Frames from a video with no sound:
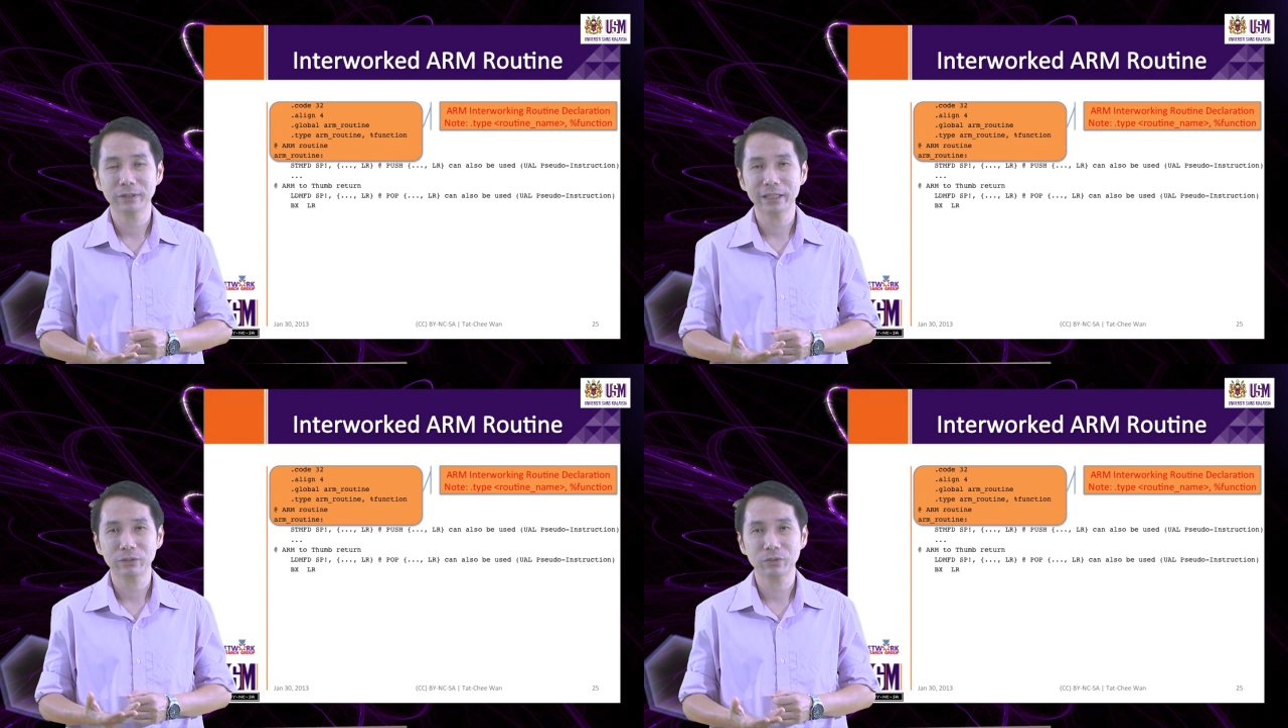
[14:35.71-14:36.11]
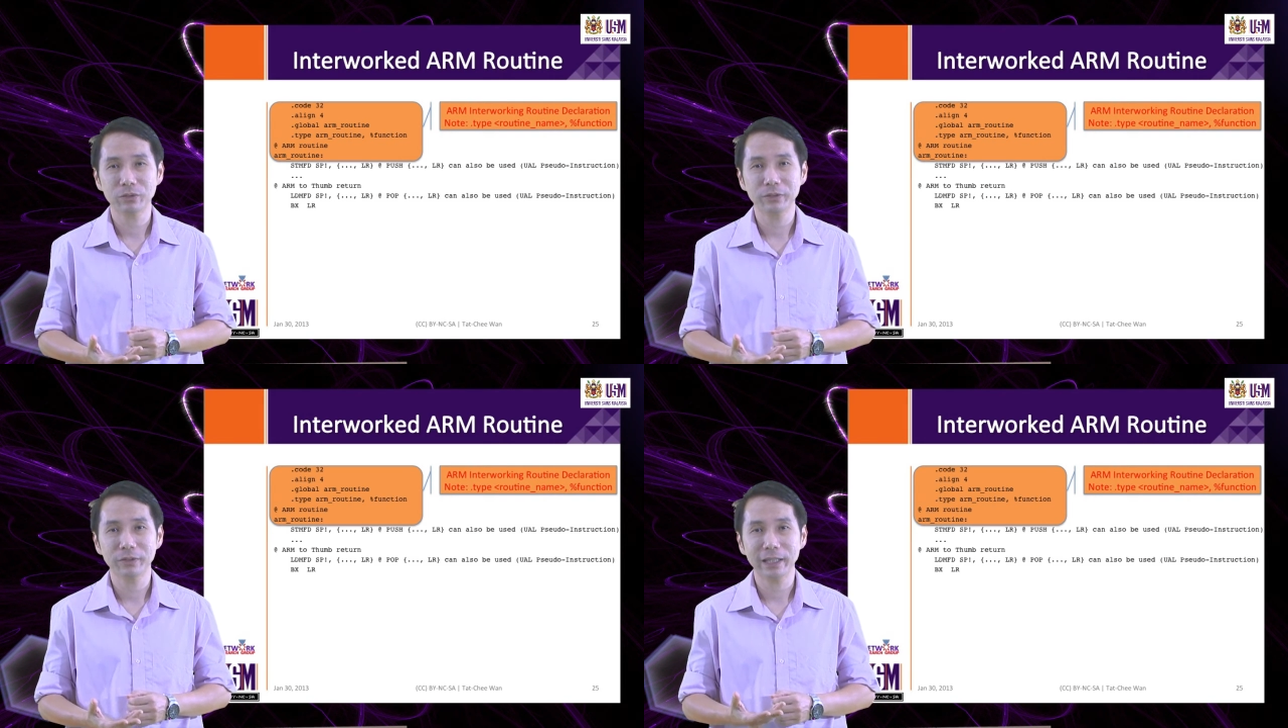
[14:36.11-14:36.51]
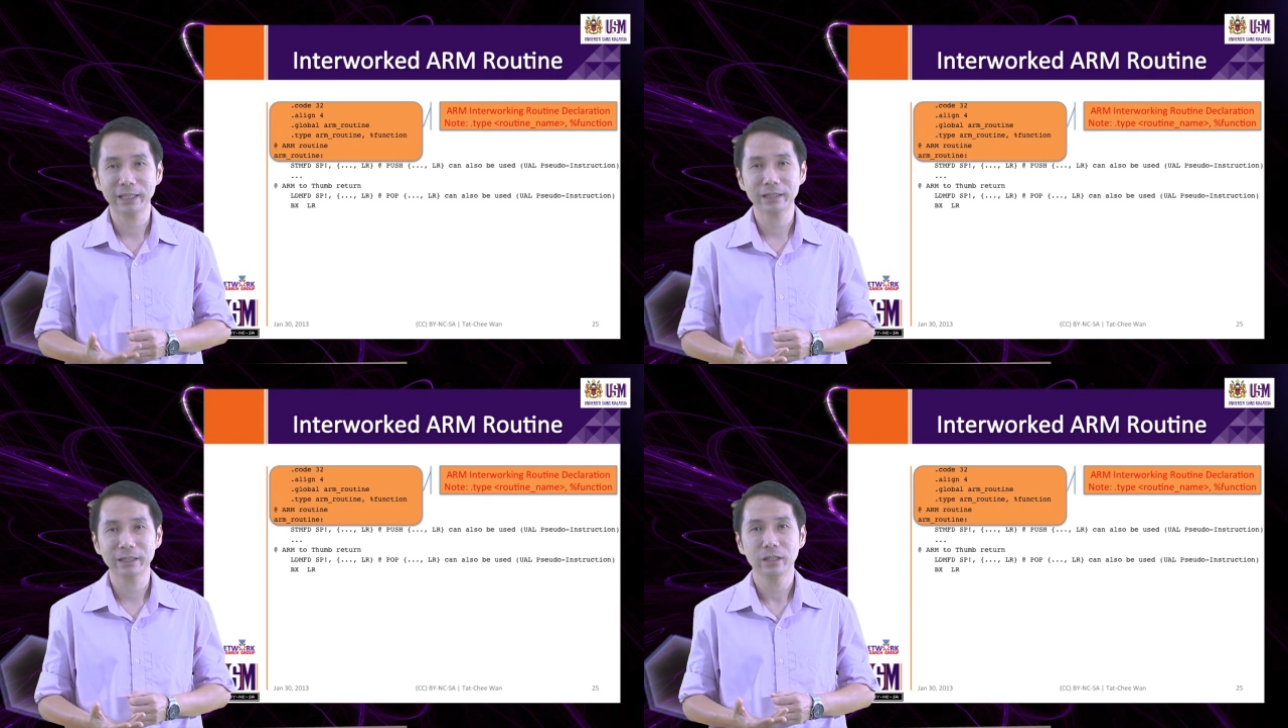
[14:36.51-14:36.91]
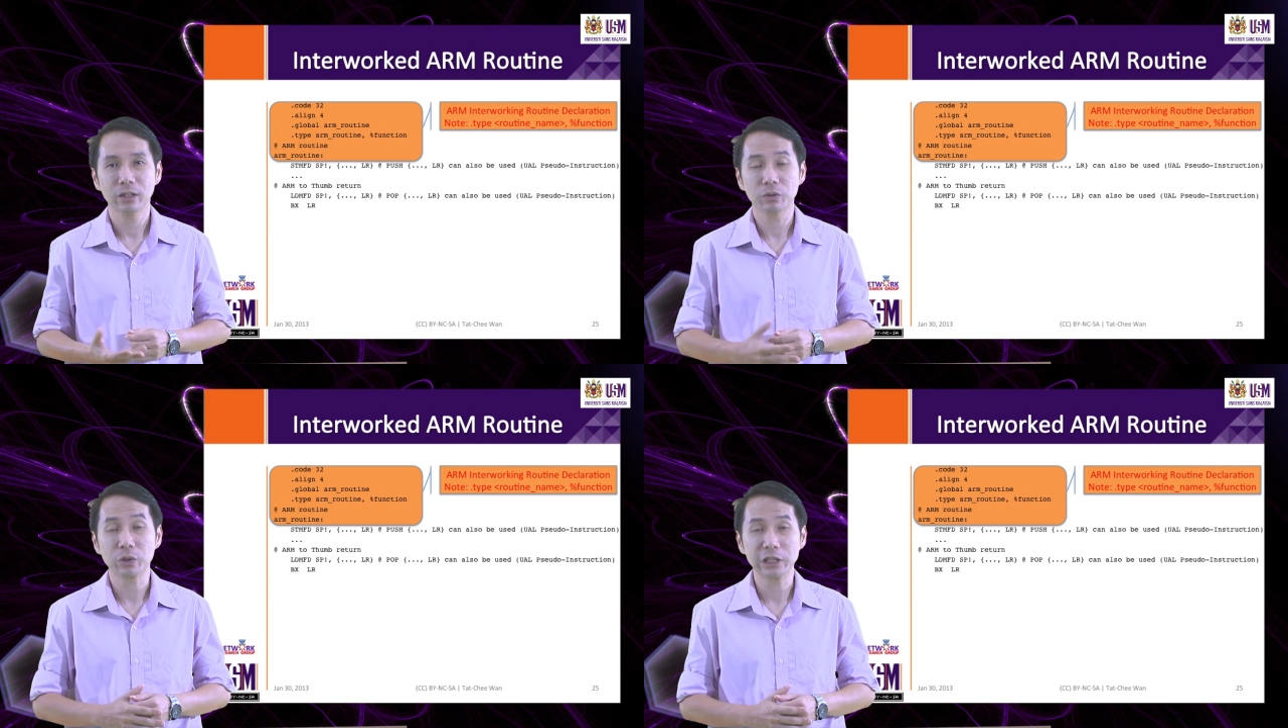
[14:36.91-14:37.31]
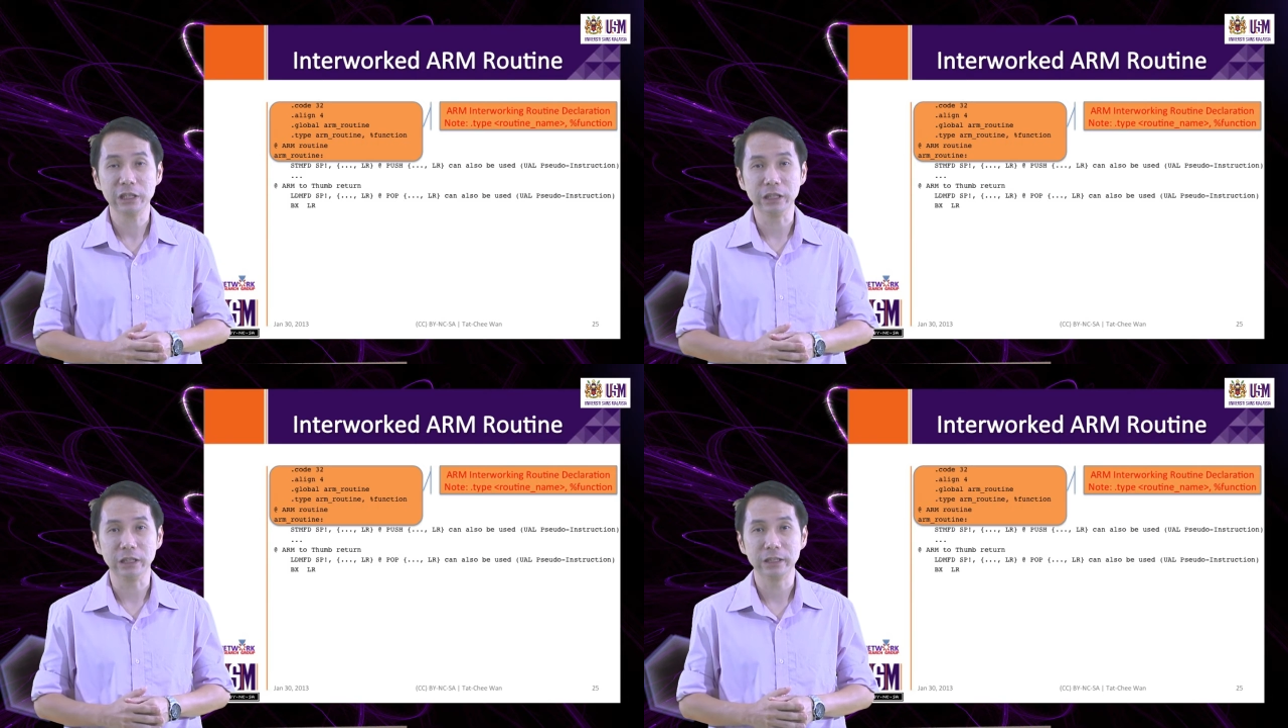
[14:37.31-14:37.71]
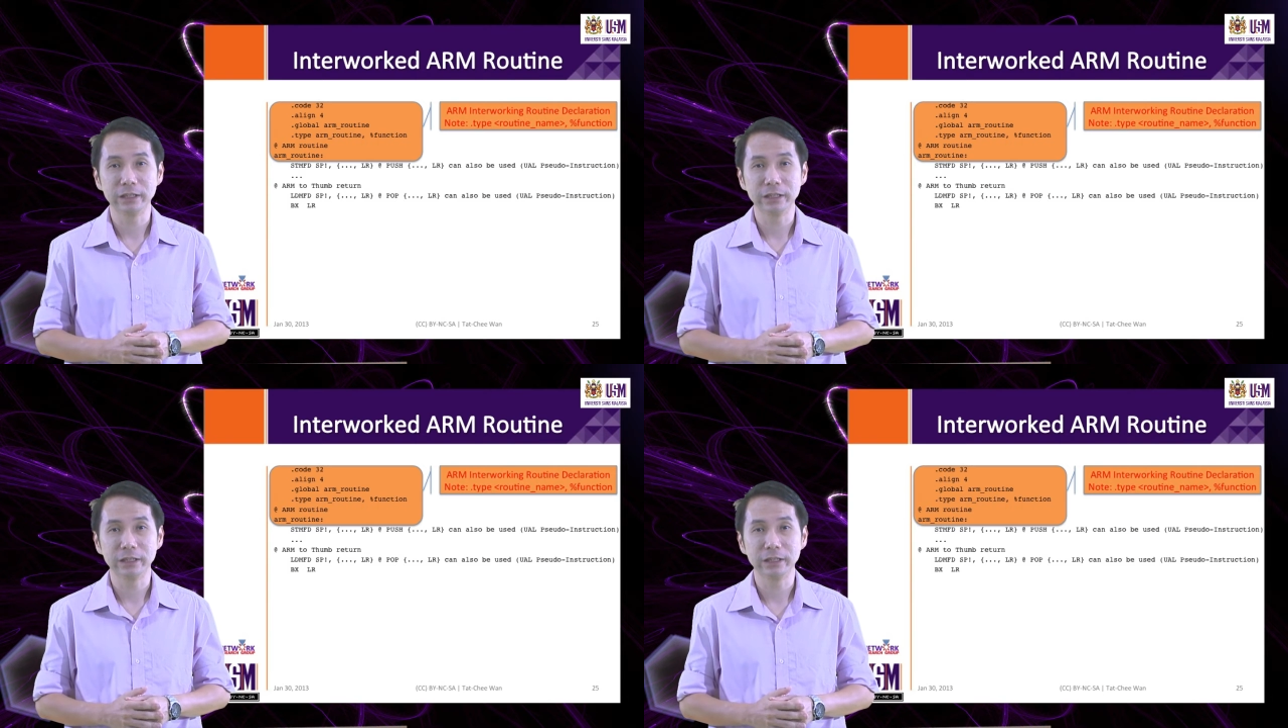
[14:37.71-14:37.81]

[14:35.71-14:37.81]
dealt with as a routine.